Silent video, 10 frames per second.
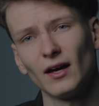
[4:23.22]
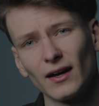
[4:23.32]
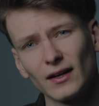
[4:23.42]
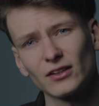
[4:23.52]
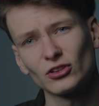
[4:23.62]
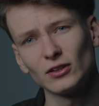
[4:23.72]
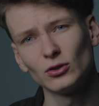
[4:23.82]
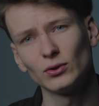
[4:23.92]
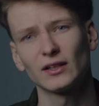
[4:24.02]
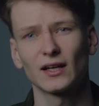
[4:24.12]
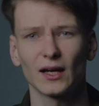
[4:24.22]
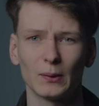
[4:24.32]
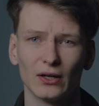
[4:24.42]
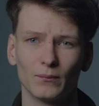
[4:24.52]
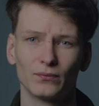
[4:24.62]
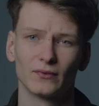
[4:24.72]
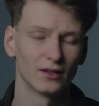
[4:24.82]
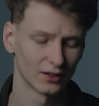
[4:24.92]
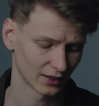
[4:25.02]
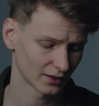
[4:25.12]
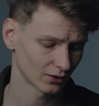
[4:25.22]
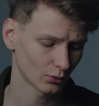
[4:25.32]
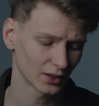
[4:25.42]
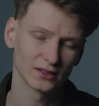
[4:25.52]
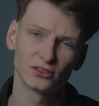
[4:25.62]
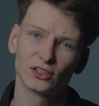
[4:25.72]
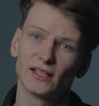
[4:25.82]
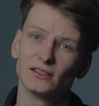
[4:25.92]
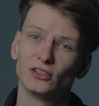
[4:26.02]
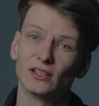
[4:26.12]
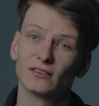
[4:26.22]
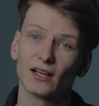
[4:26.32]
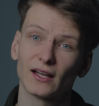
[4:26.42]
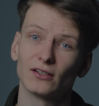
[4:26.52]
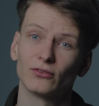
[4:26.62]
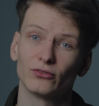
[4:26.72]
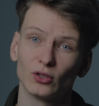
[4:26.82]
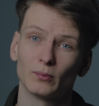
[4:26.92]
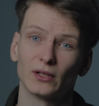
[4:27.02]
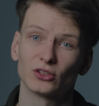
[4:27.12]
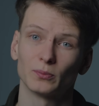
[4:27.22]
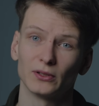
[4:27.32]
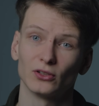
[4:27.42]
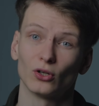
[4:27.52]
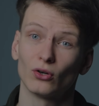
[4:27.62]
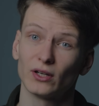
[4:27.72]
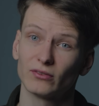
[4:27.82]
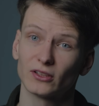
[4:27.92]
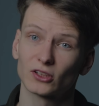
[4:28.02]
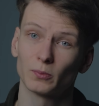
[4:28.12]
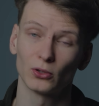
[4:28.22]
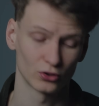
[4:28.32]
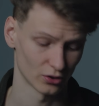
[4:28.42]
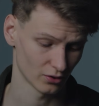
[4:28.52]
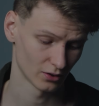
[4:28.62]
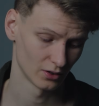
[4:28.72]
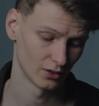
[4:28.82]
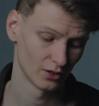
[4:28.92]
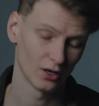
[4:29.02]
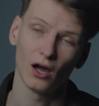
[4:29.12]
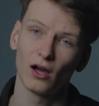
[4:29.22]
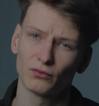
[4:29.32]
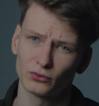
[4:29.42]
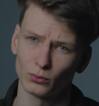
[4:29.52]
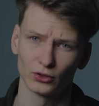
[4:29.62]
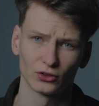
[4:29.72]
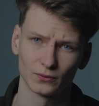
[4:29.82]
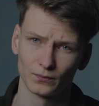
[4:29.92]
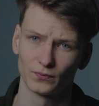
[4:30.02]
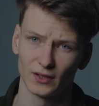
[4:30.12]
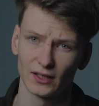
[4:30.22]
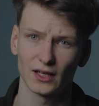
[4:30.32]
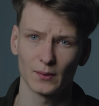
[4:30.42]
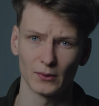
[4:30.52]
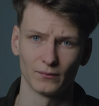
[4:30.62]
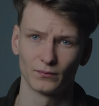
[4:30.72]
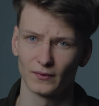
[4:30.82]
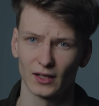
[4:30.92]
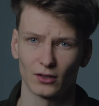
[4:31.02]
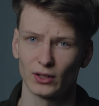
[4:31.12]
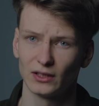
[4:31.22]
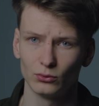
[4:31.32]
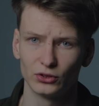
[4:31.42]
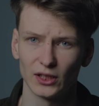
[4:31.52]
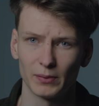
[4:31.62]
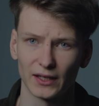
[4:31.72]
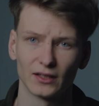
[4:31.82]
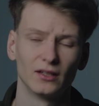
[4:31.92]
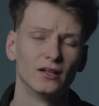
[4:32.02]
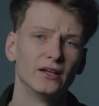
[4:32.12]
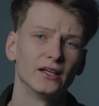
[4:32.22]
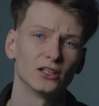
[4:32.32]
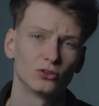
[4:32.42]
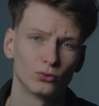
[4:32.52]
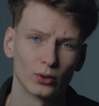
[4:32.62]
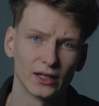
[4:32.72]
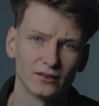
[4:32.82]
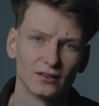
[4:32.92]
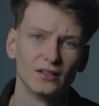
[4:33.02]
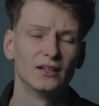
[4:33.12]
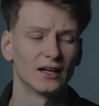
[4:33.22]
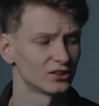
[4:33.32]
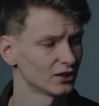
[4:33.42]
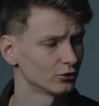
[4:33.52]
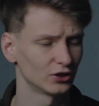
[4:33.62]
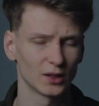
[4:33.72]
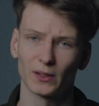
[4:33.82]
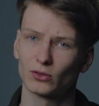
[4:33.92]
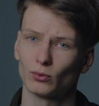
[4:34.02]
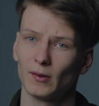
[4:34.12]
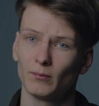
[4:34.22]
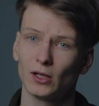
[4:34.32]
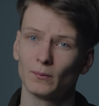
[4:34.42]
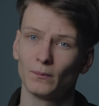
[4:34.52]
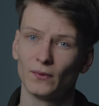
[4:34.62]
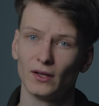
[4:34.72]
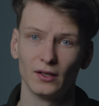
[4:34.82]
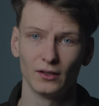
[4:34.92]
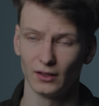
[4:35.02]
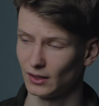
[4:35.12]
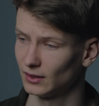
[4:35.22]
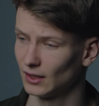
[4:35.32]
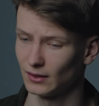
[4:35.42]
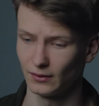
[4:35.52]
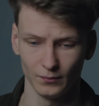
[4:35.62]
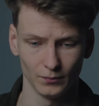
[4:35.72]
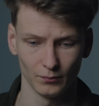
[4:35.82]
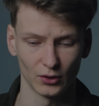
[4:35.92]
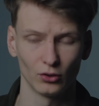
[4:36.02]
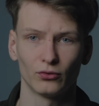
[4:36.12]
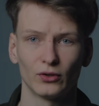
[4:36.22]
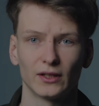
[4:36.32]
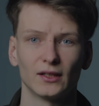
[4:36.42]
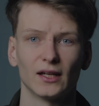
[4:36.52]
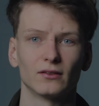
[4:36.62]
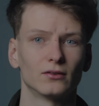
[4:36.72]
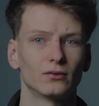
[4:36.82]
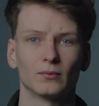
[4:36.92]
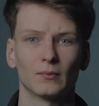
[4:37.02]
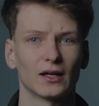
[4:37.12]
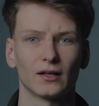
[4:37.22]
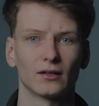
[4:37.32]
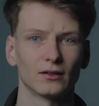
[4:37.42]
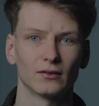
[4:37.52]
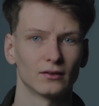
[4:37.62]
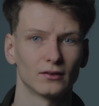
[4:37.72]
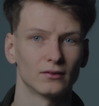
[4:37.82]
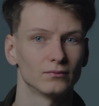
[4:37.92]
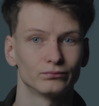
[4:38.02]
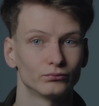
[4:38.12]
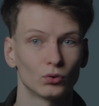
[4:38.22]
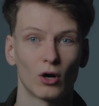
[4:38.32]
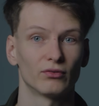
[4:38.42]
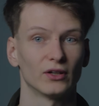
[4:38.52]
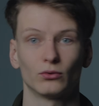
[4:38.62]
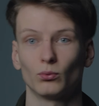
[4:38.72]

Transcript: I can actually do it in camera. I can quickly change the entire film recipe or even exposure afterwards in camera and create a new JPEG. It's great. I share the JPEGs with my mom and then my girlfriend gets my RAW files,